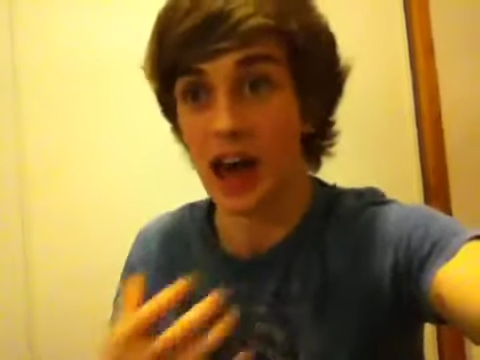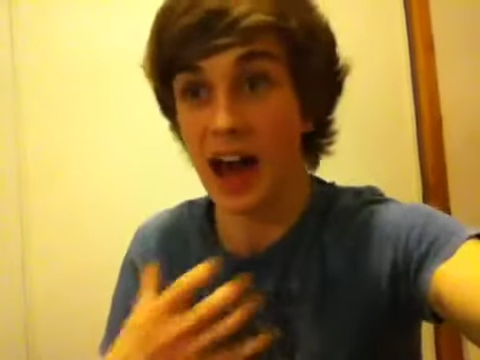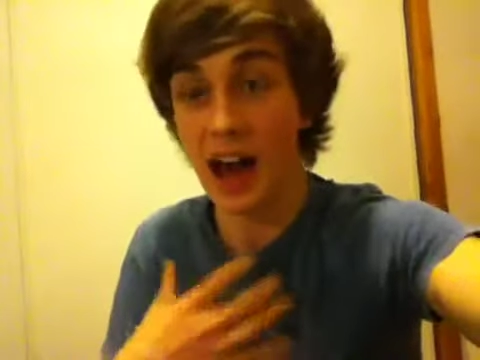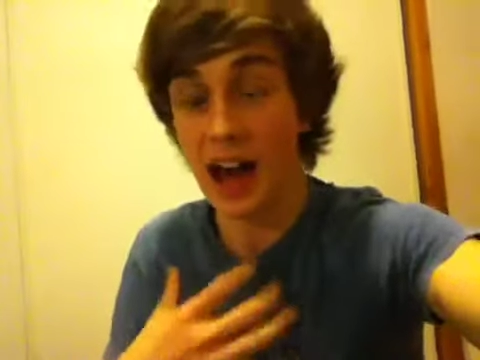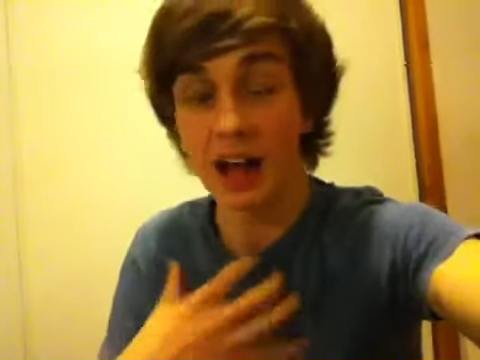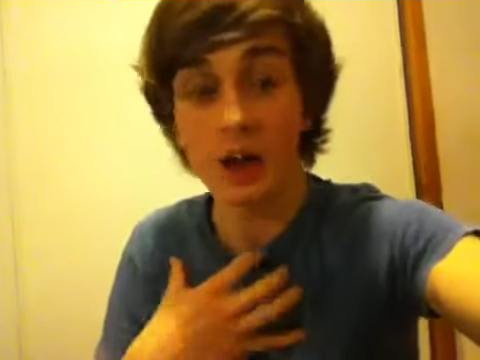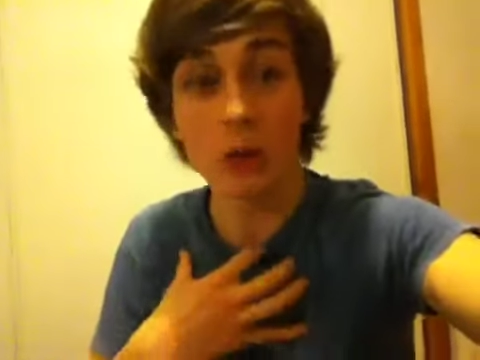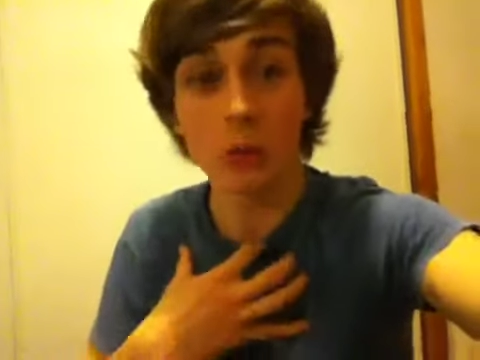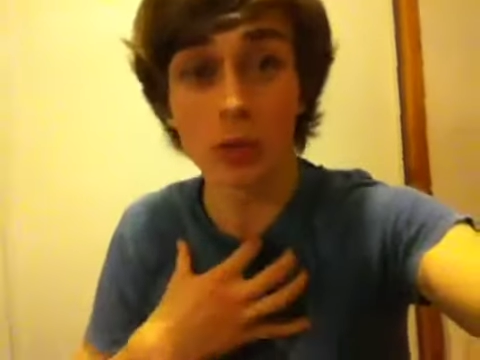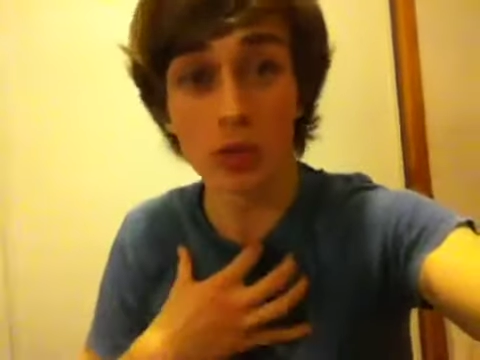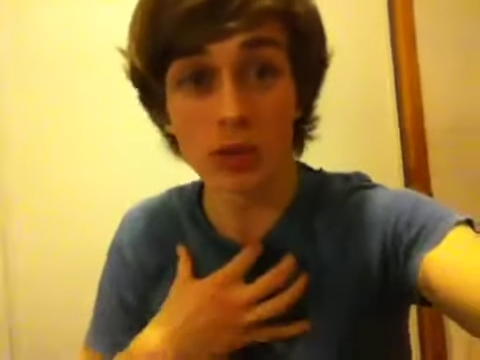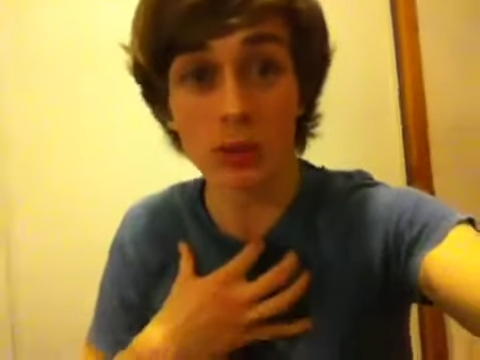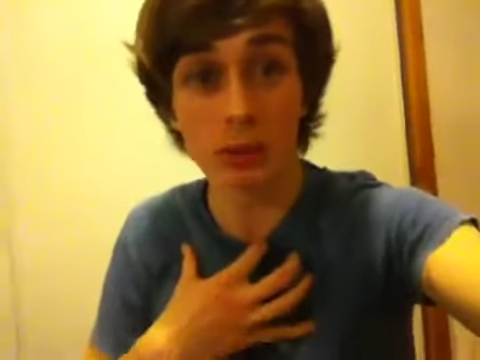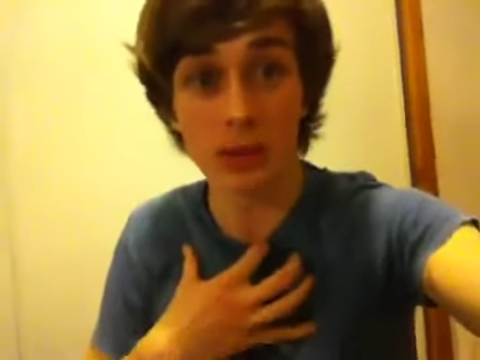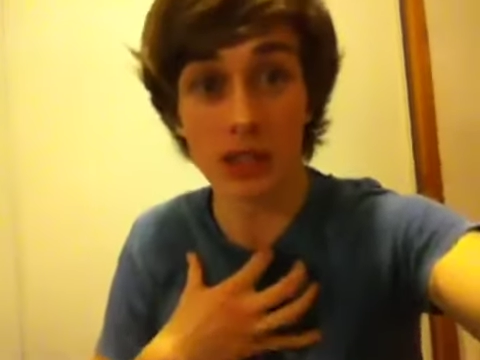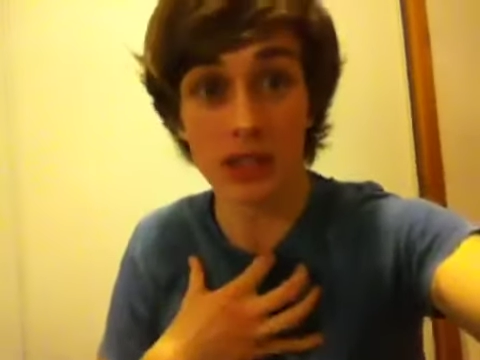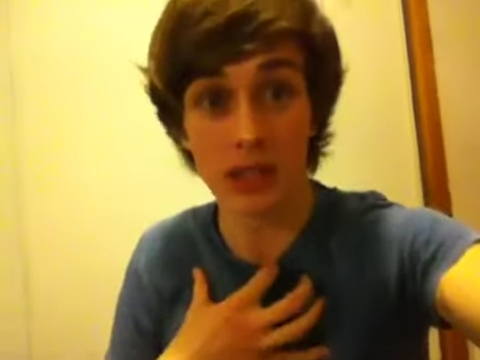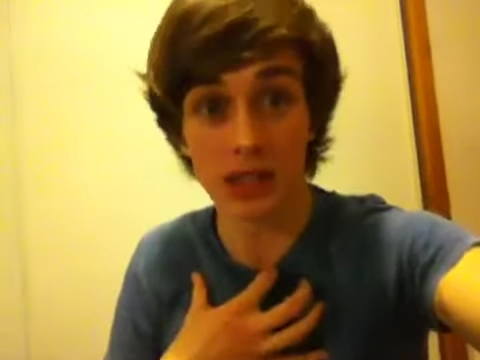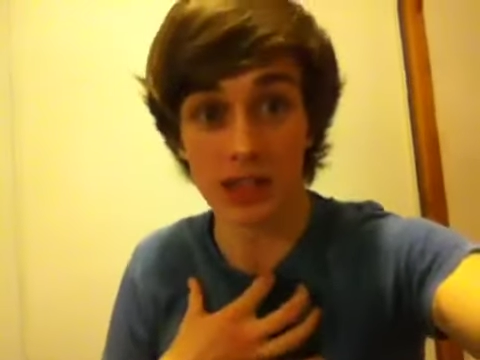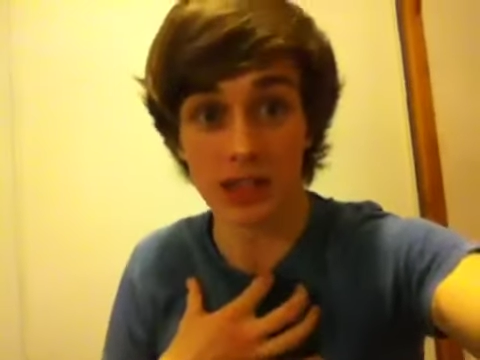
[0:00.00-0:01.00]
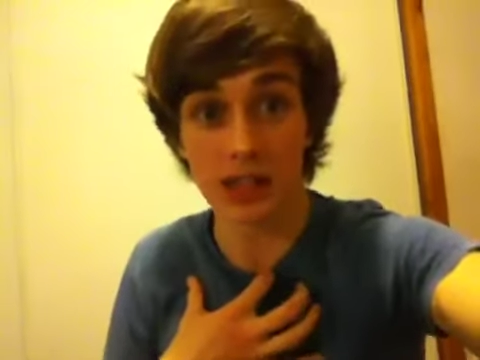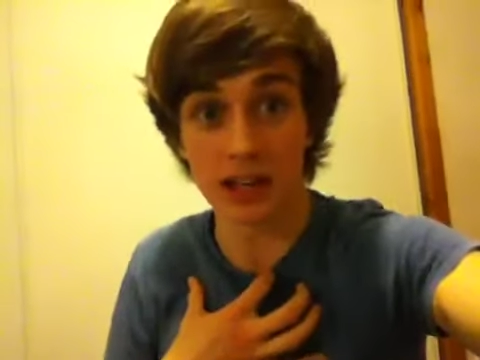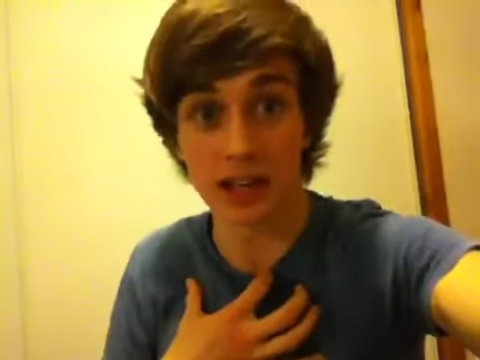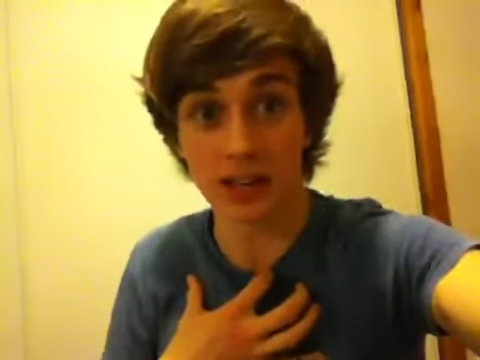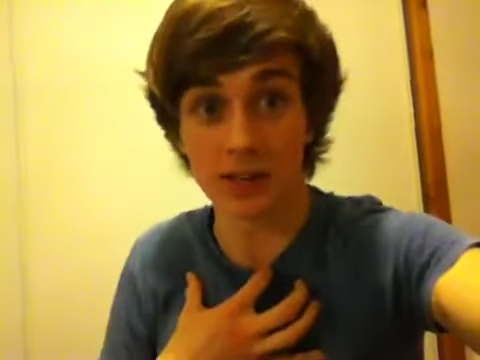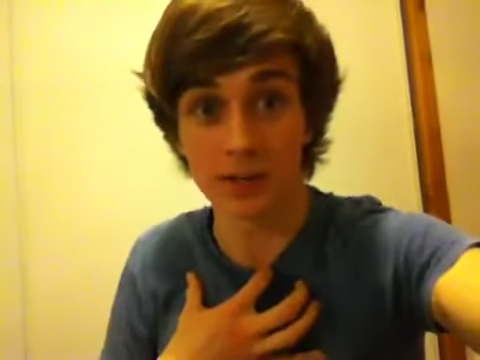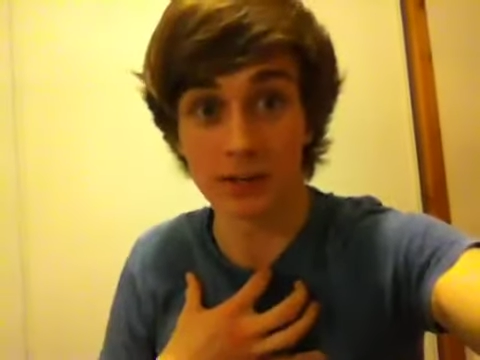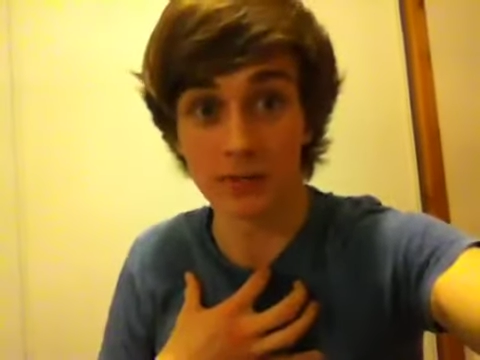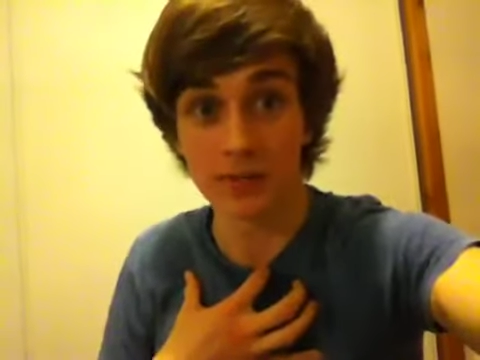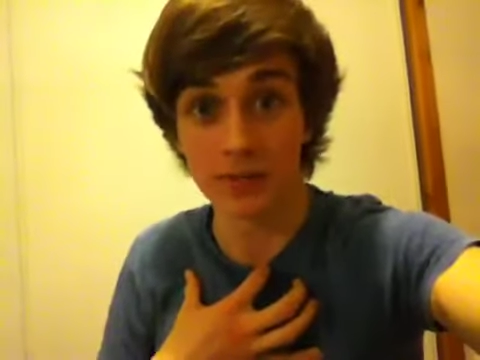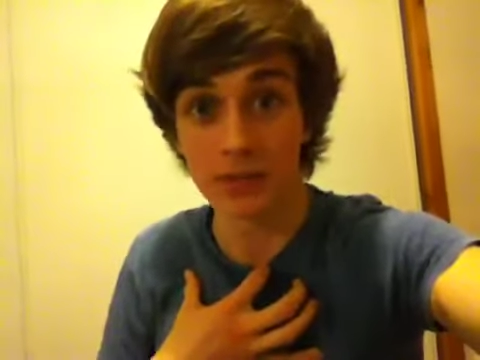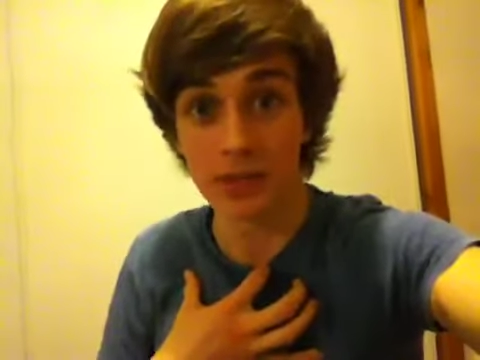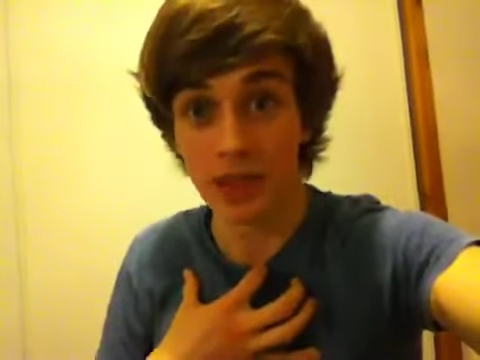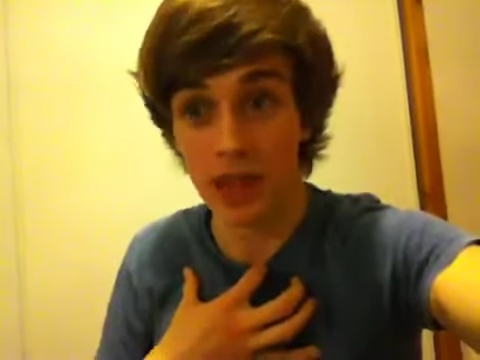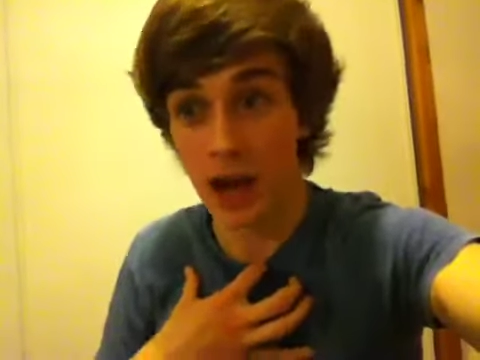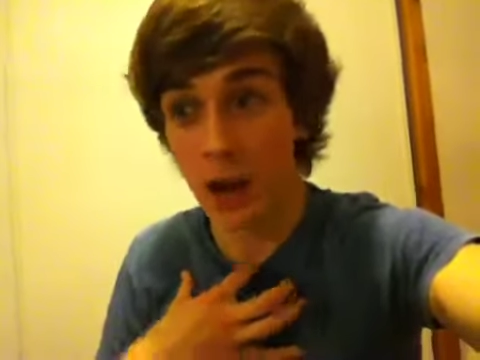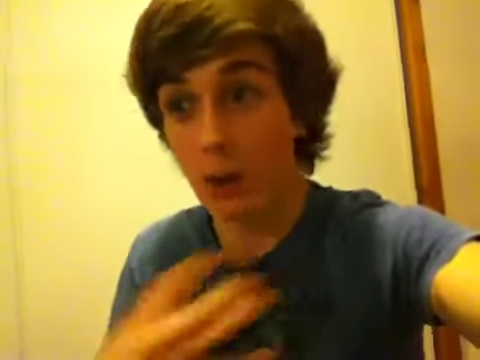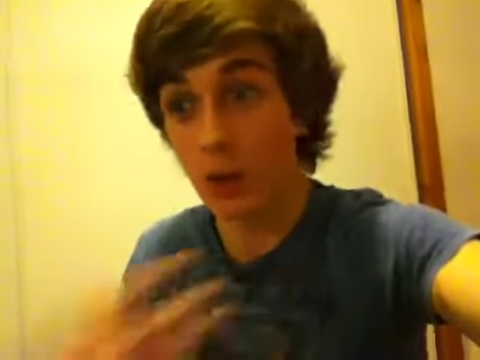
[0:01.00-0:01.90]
I don't want to be like that. I